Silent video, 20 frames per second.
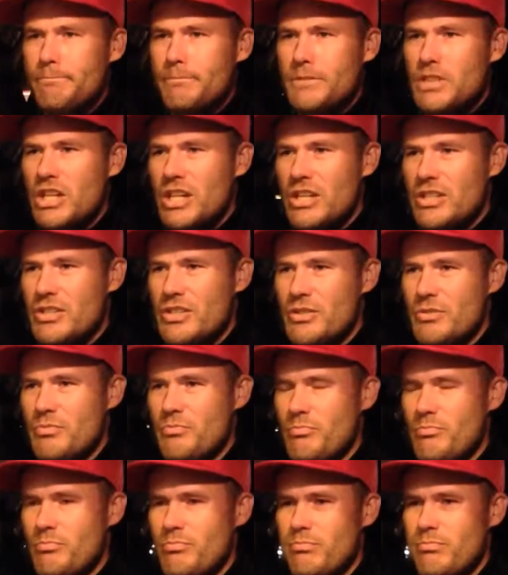Just
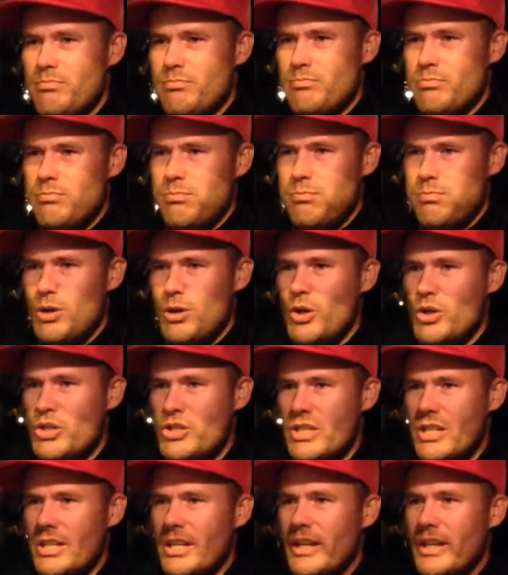
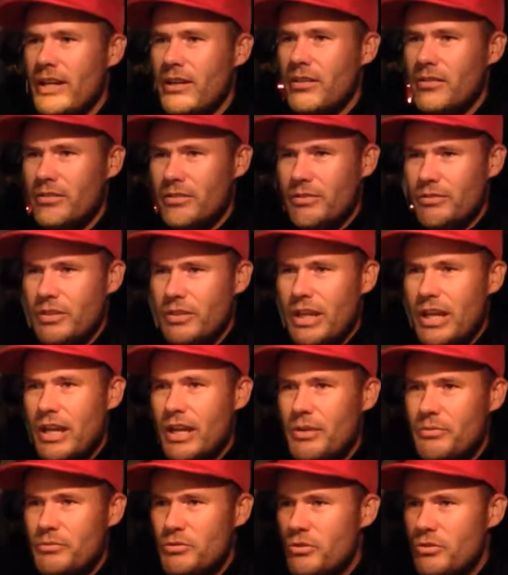pushed it a little.
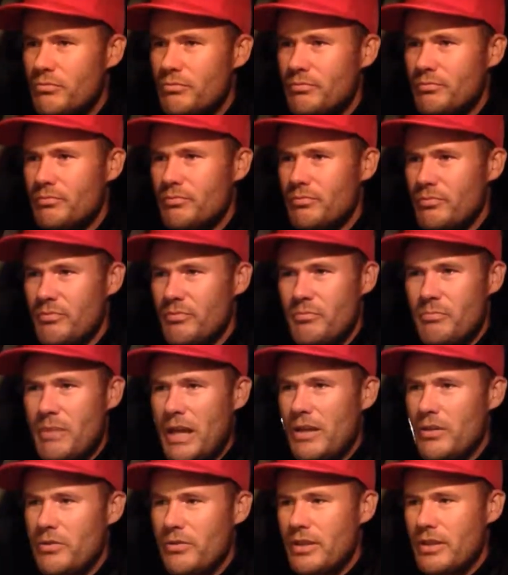I was
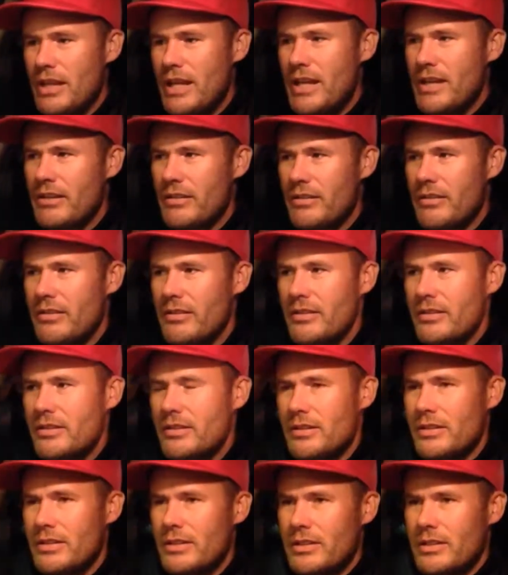bang on the length.
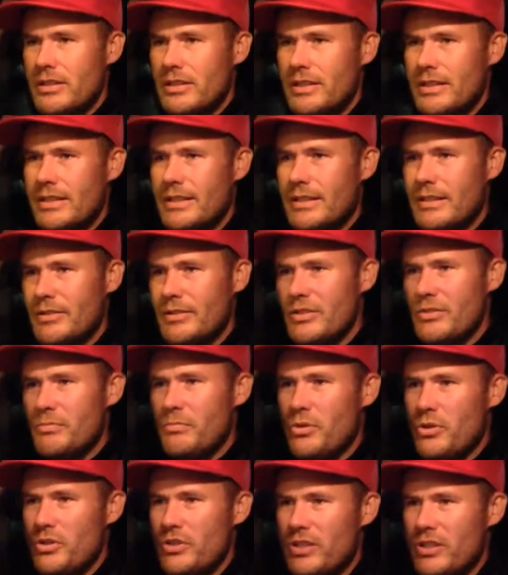Just
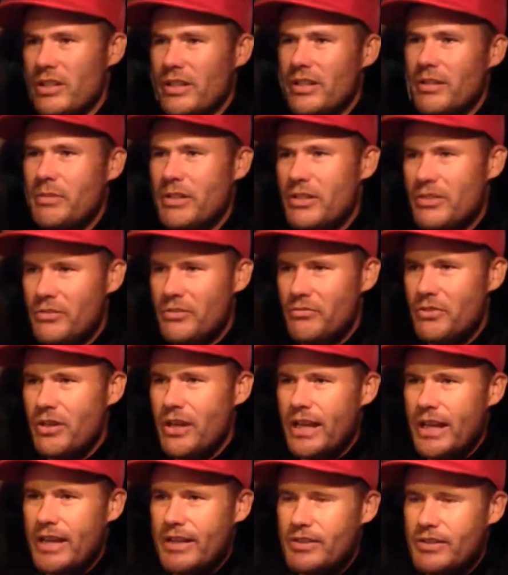pushed it a little bit to the
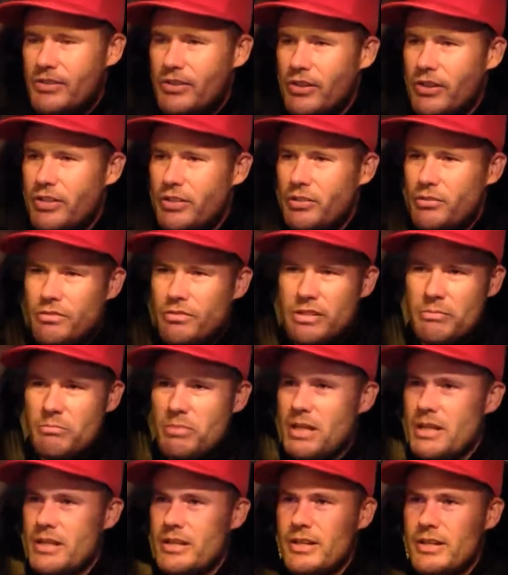right hand side of the green,
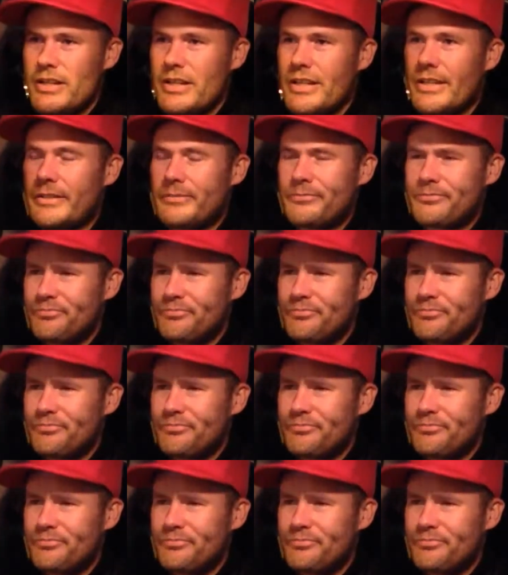pin high.